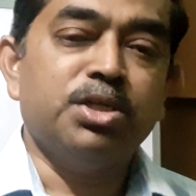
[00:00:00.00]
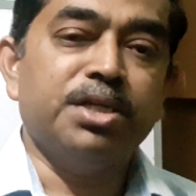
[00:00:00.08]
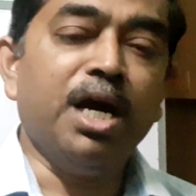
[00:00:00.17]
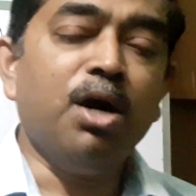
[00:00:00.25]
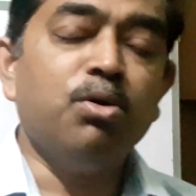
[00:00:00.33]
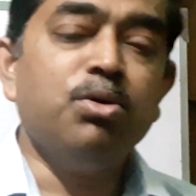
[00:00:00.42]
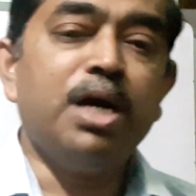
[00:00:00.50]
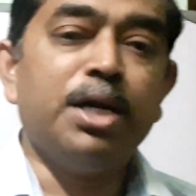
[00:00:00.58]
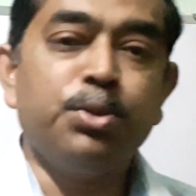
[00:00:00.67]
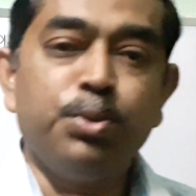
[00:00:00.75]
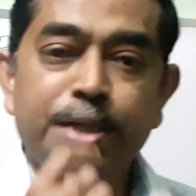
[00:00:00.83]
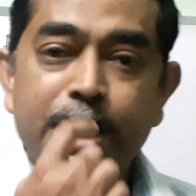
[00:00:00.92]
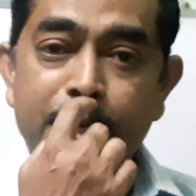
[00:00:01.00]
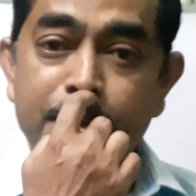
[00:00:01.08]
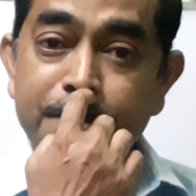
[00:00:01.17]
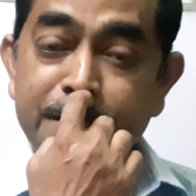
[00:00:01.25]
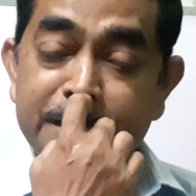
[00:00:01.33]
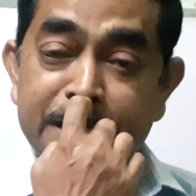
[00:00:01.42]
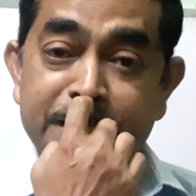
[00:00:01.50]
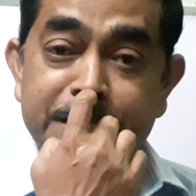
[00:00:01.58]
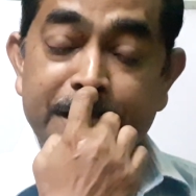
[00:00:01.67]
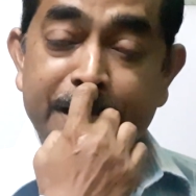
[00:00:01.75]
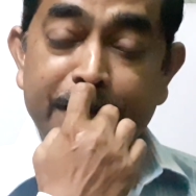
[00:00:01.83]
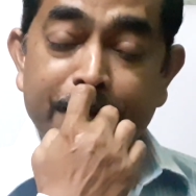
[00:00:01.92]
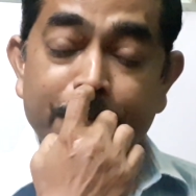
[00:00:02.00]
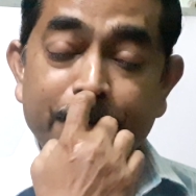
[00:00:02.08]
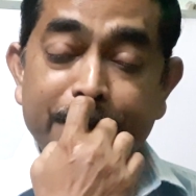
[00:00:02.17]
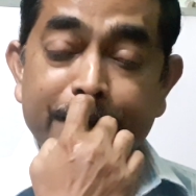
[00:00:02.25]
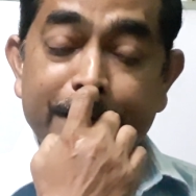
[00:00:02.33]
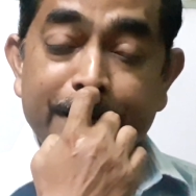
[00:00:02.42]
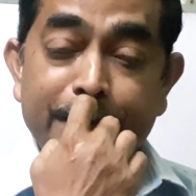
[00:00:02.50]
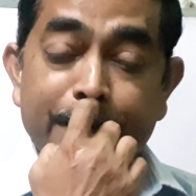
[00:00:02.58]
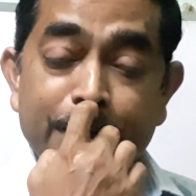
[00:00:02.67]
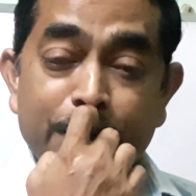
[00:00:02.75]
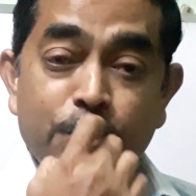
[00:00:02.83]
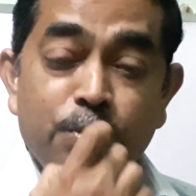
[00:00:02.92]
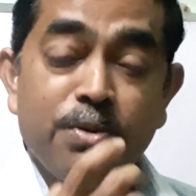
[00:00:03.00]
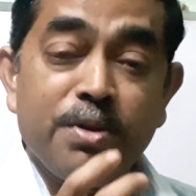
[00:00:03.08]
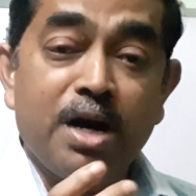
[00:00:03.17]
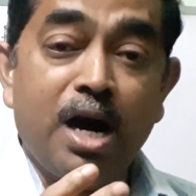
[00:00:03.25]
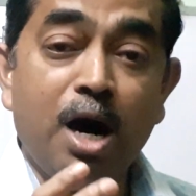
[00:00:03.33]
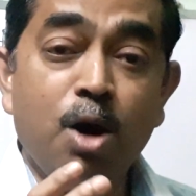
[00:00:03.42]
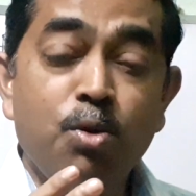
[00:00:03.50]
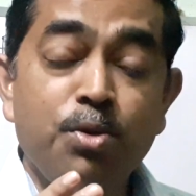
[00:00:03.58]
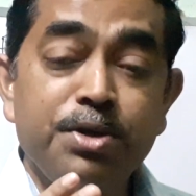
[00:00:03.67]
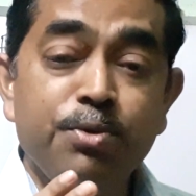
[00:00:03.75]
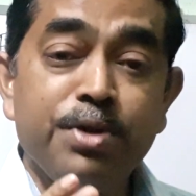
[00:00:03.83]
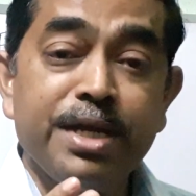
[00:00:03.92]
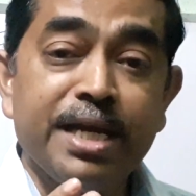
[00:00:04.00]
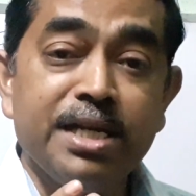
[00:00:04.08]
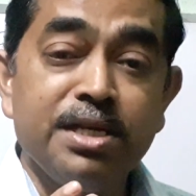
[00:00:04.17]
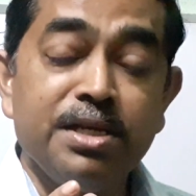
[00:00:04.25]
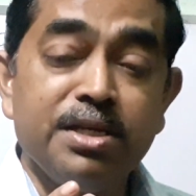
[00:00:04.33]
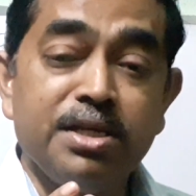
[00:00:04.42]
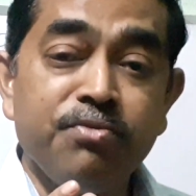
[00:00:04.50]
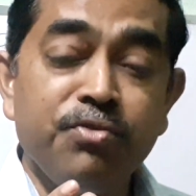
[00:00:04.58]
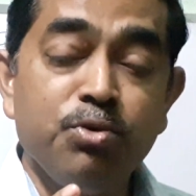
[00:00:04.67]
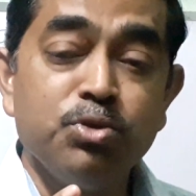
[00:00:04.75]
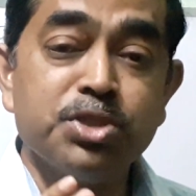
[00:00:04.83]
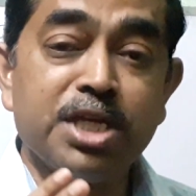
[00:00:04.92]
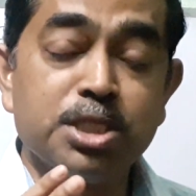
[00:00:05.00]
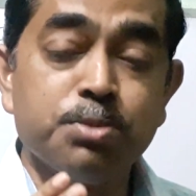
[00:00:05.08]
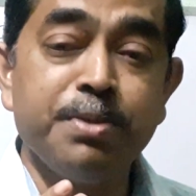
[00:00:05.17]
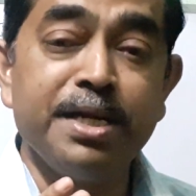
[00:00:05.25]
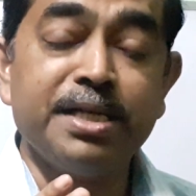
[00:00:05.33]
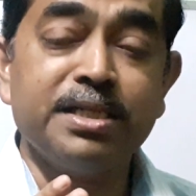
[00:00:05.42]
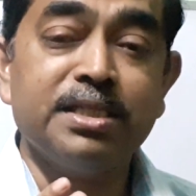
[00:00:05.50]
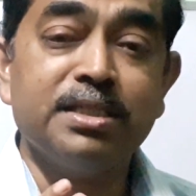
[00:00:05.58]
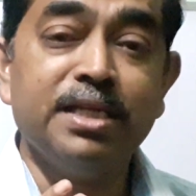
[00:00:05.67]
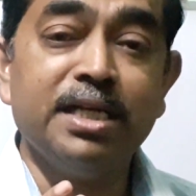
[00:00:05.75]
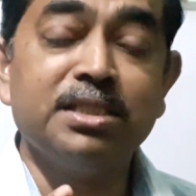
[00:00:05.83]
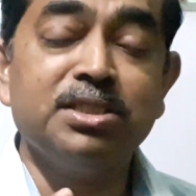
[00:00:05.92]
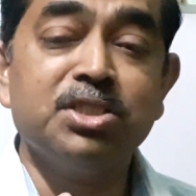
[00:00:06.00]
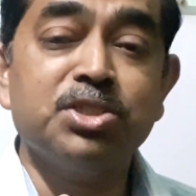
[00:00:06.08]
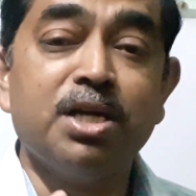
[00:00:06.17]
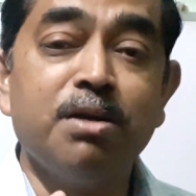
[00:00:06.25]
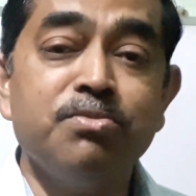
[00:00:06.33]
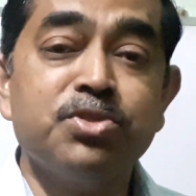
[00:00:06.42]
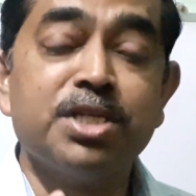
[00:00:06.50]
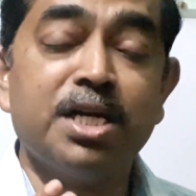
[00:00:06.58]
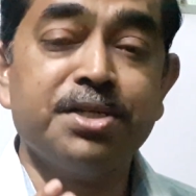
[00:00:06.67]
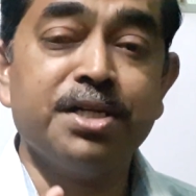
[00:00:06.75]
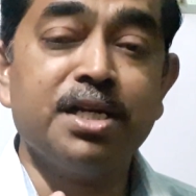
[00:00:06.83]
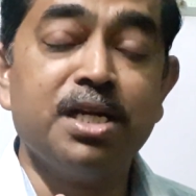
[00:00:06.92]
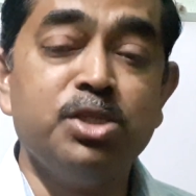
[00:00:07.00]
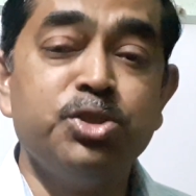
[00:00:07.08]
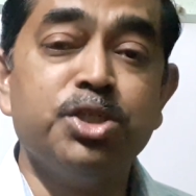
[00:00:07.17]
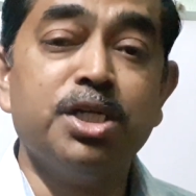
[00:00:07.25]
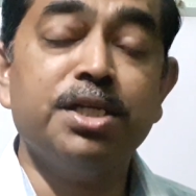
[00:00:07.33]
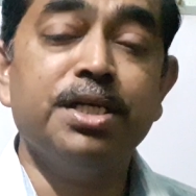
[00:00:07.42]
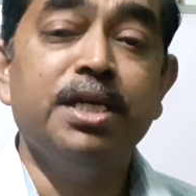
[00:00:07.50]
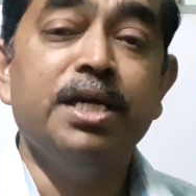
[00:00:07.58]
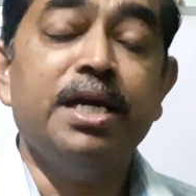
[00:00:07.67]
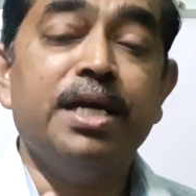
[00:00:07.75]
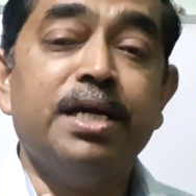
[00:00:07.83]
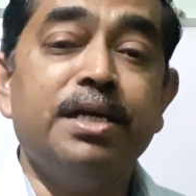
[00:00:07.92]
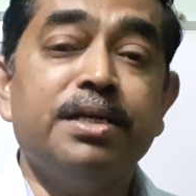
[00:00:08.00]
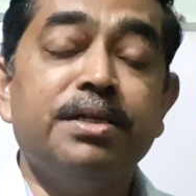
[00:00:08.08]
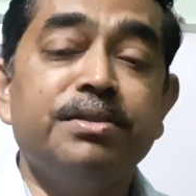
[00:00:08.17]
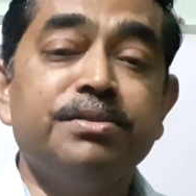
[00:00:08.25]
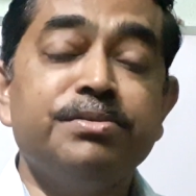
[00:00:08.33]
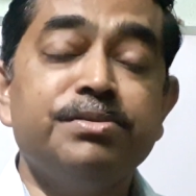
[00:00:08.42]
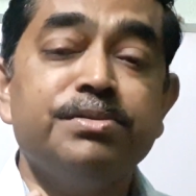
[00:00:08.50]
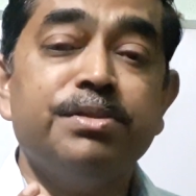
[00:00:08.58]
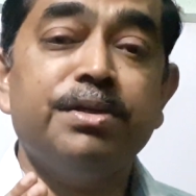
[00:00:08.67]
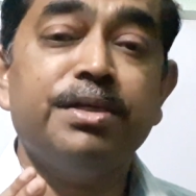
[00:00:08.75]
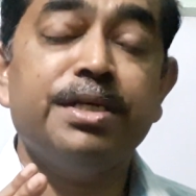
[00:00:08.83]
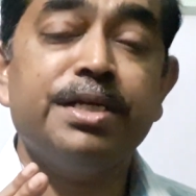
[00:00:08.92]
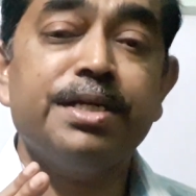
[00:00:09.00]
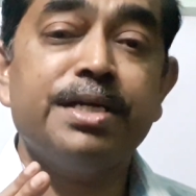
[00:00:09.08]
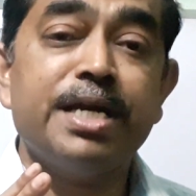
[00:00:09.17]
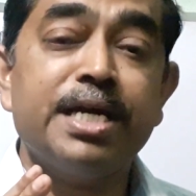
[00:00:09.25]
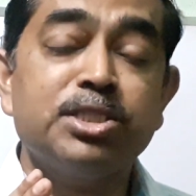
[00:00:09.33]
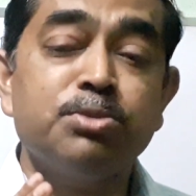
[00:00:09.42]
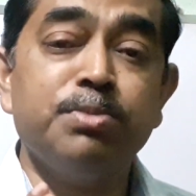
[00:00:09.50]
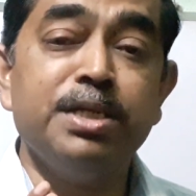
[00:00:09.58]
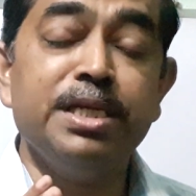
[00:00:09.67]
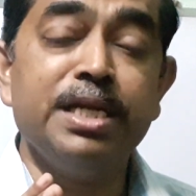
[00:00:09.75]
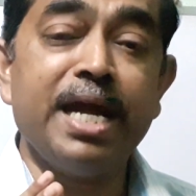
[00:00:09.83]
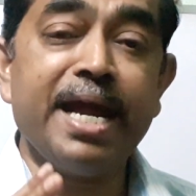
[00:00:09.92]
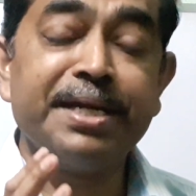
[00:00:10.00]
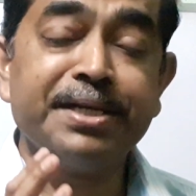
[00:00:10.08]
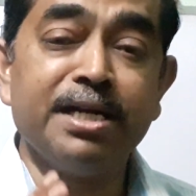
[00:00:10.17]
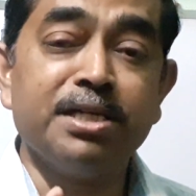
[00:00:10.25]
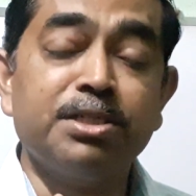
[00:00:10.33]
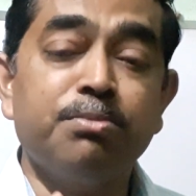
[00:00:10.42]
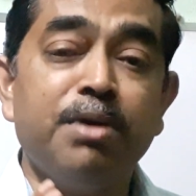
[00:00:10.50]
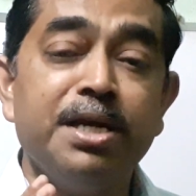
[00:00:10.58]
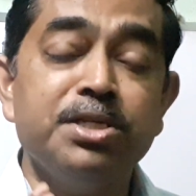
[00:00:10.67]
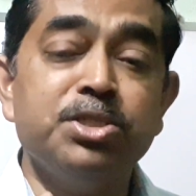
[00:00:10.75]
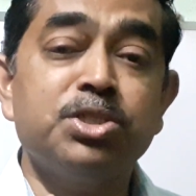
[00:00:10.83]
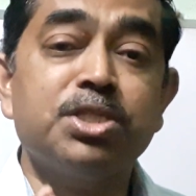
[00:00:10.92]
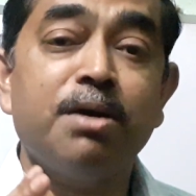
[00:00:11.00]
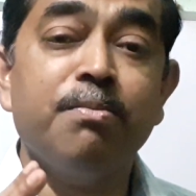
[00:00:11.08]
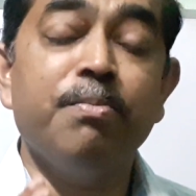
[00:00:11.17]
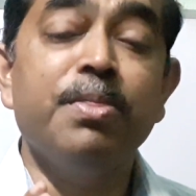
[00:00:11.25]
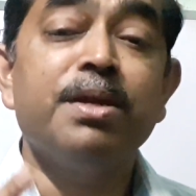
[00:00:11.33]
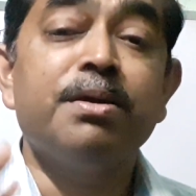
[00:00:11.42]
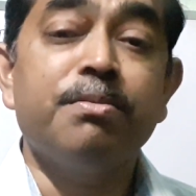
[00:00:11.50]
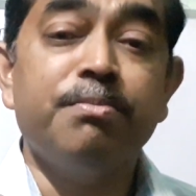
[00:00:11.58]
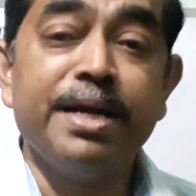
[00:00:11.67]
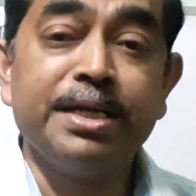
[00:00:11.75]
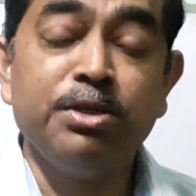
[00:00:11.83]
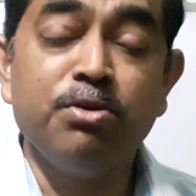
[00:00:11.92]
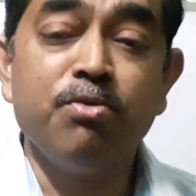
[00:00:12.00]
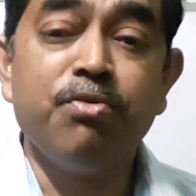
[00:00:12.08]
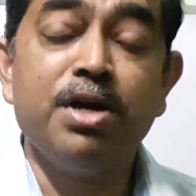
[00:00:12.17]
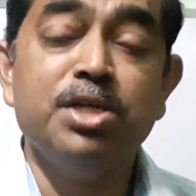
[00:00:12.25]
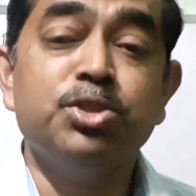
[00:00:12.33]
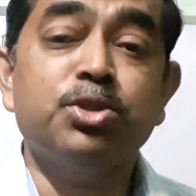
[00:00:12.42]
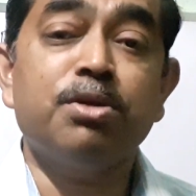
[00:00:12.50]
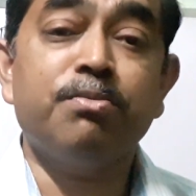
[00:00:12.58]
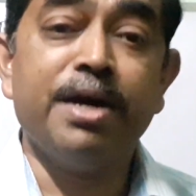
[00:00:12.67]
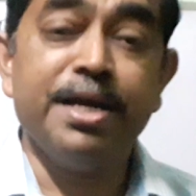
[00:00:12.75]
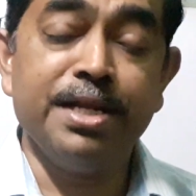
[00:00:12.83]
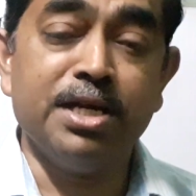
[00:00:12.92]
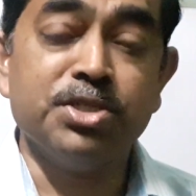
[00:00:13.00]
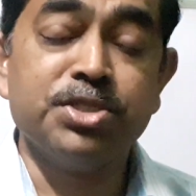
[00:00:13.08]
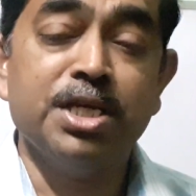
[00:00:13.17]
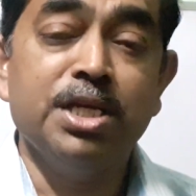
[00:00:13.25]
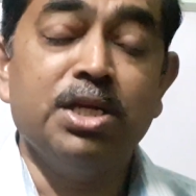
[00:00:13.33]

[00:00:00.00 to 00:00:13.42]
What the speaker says: Now today I am discussing uh, how you can, if you suspect that the some starter culture has been attacked by some bacteriophage or virus,